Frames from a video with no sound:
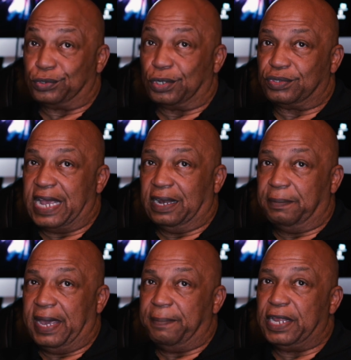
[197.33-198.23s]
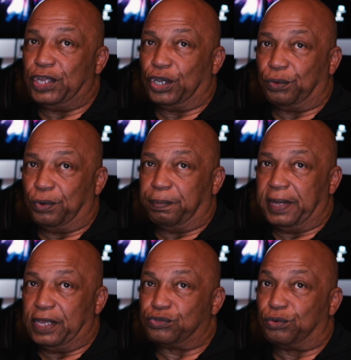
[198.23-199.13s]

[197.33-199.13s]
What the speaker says: So TaylorMade Media Group is